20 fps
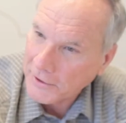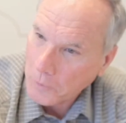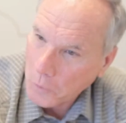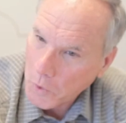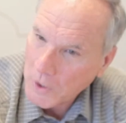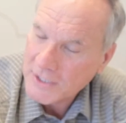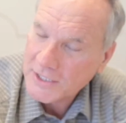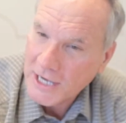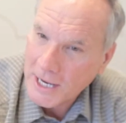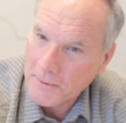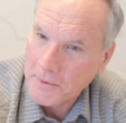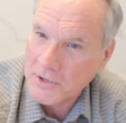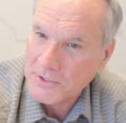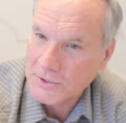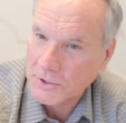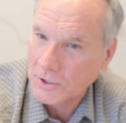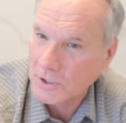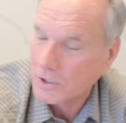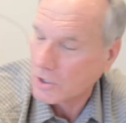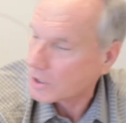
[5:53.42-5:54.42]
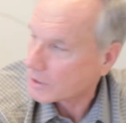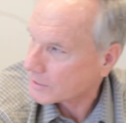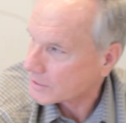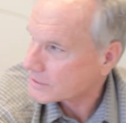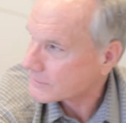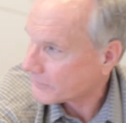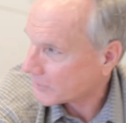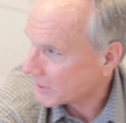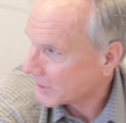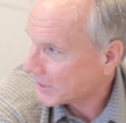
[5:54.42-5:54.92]
at one time I was going to call this
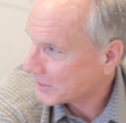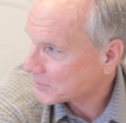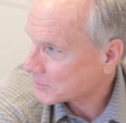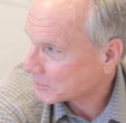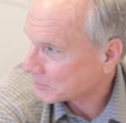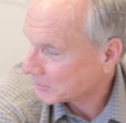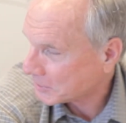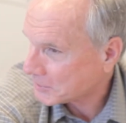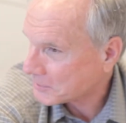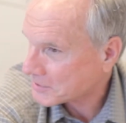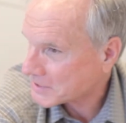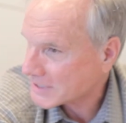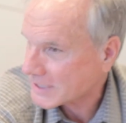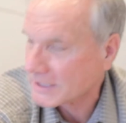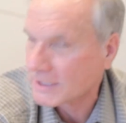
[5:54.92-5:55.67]
financial literacy.